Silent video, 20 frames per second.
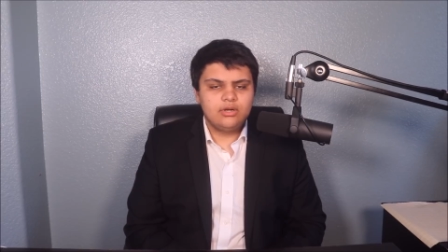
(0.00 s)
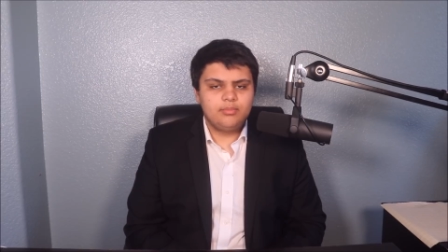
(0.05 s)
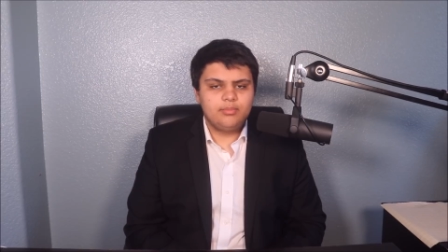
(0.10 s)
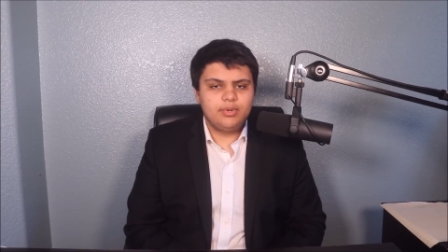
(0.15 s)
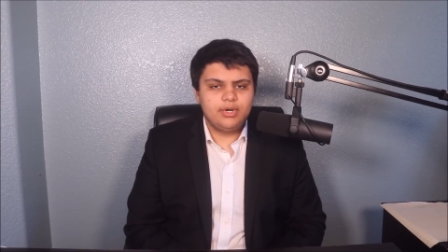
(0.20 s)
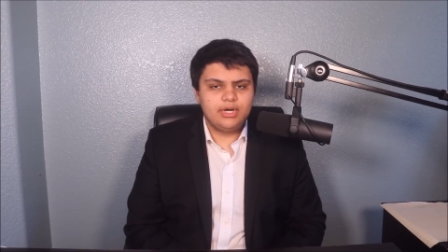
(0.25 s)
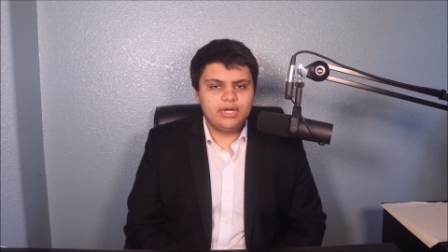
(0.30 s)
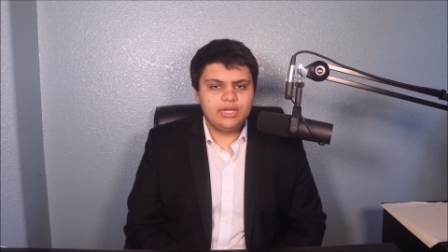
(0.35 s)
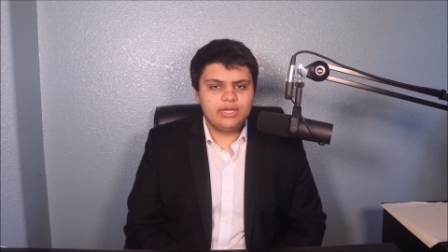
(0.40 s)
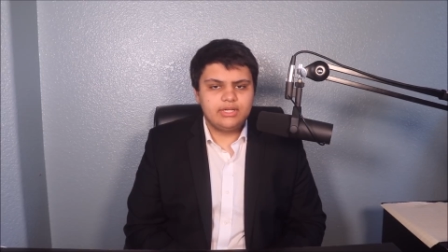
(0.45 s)

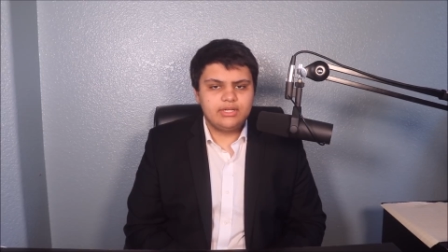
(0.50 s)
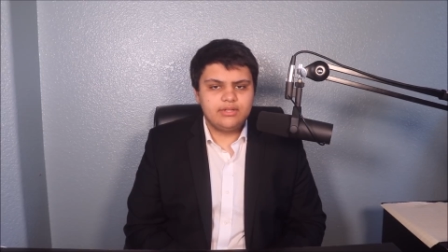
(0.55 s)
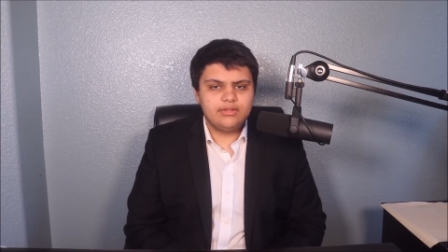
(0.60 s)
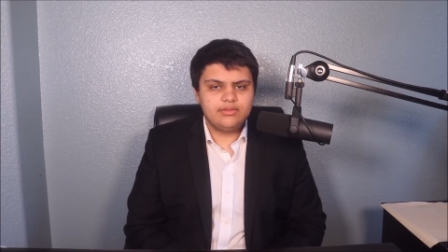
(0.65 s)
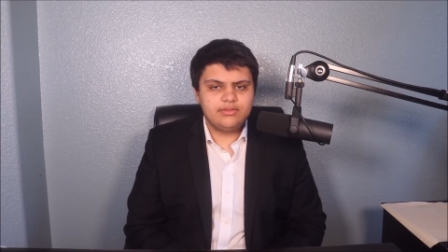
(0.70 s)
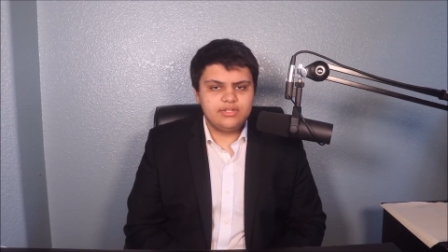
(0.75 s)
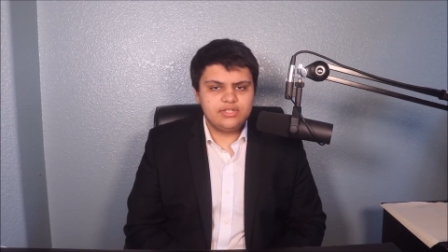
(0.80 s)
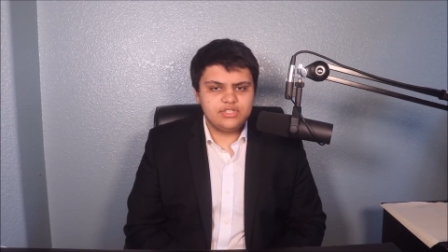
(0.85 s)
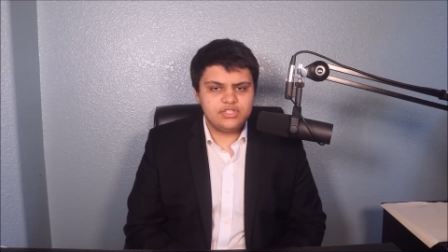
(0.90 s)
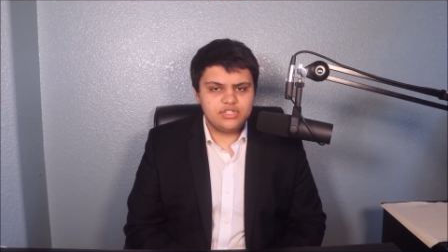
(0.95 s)
But
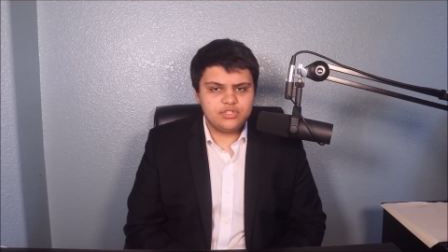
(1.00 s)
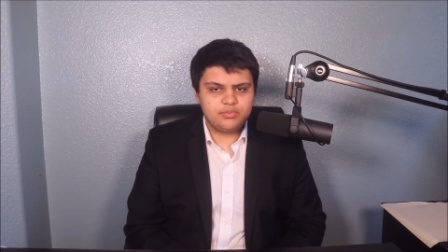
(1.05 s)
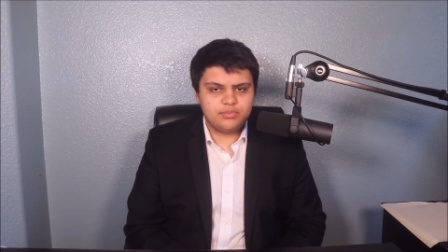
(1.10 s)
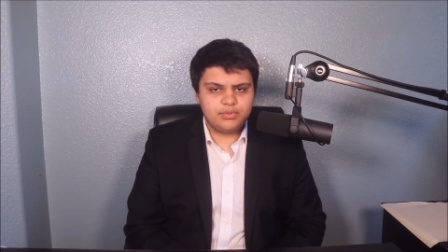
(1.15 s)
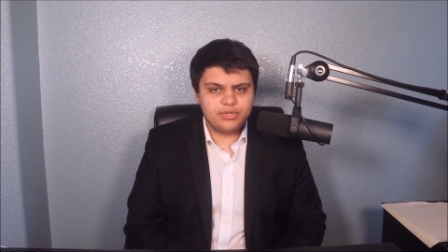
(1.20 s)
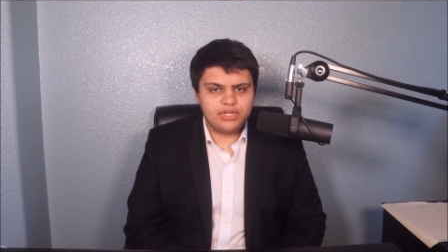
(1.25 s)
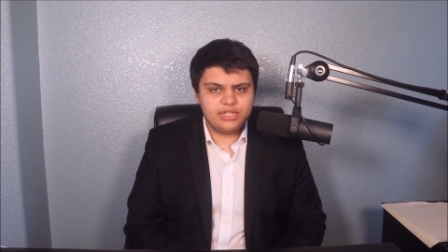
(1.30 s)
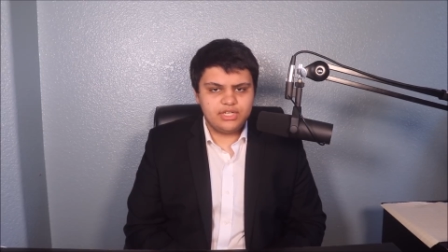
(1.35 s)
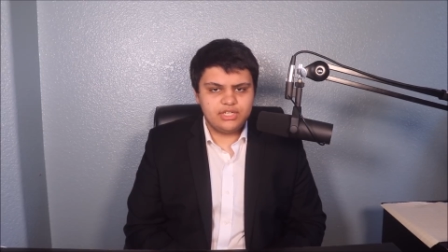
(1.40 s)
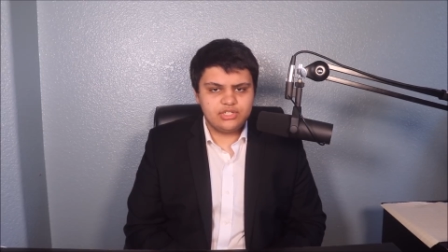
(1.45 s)
this is
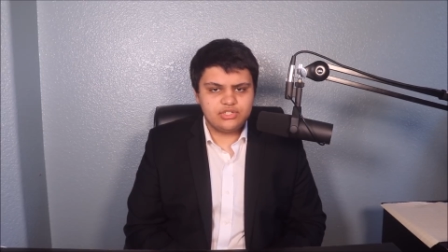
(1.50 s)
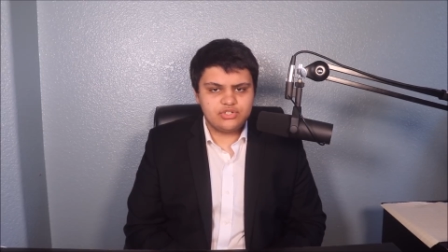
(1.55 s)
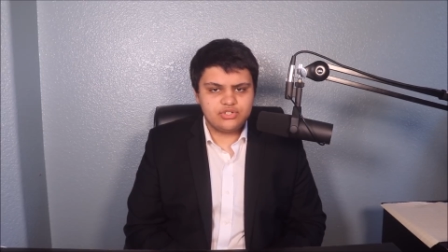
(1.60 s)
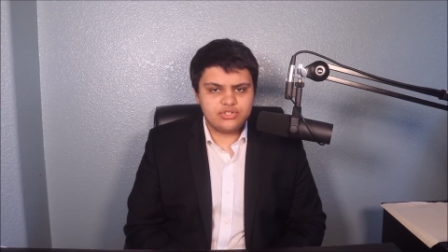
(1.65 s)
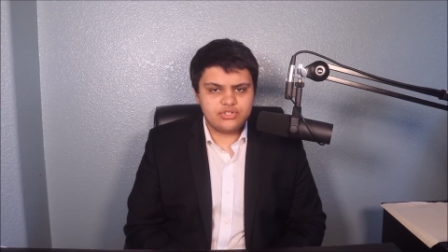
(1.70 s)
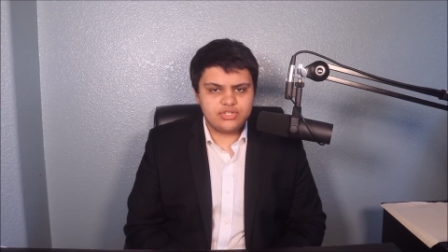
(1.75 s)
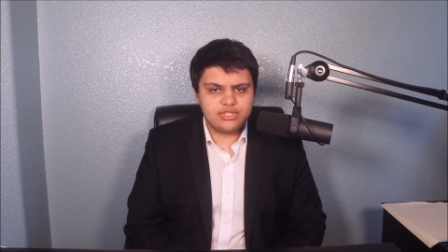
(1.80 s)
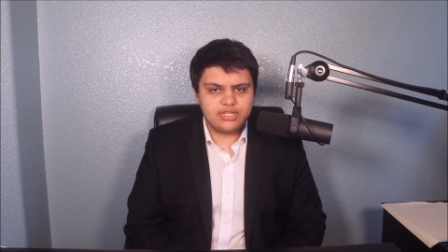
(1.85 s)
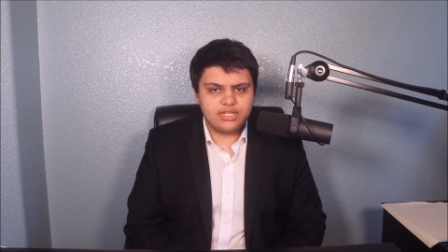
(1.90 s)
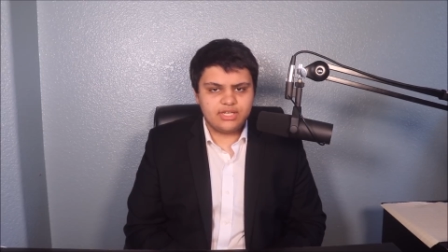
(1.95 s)
pretty
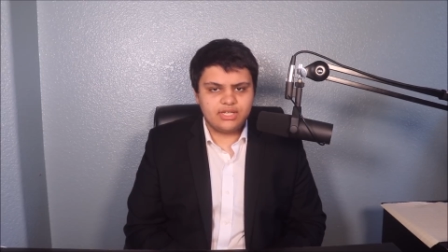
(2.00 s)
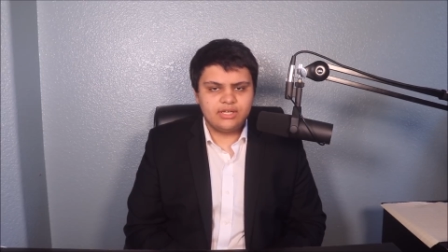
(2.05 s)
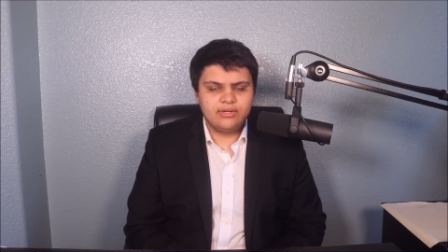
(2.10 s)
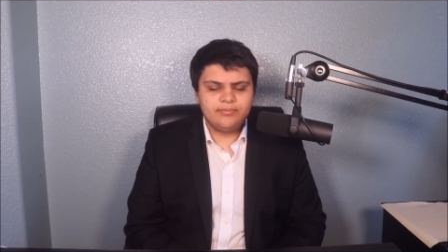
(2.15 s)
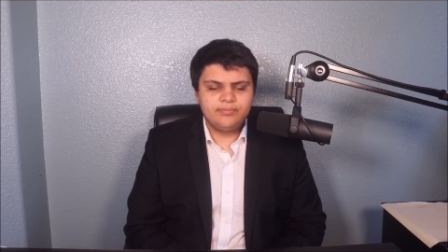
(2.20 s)
interesting.